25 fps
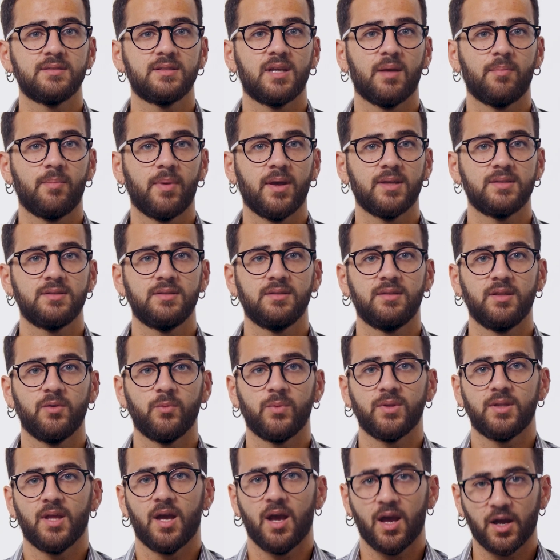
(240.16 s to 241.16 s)
capacity
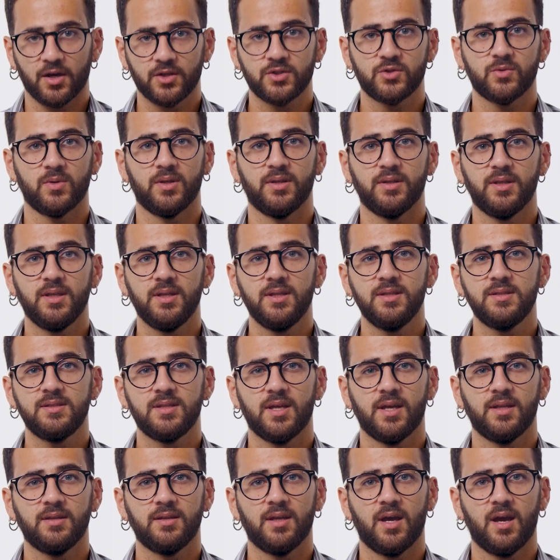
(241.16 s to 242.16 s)
with actual needs,
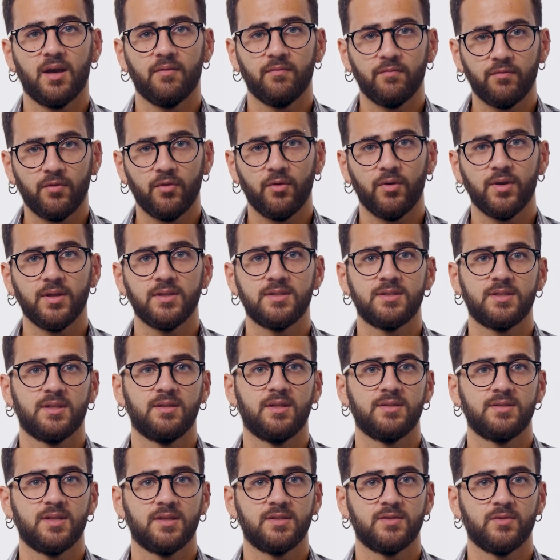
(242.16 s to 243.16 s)
and avoids
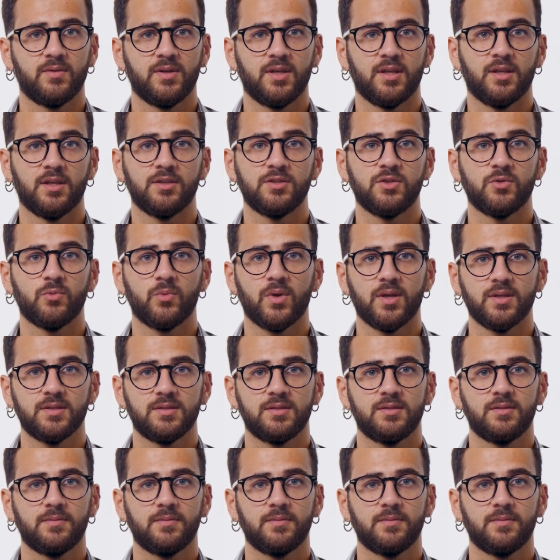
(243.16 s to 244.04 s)
unnecessary energy waste.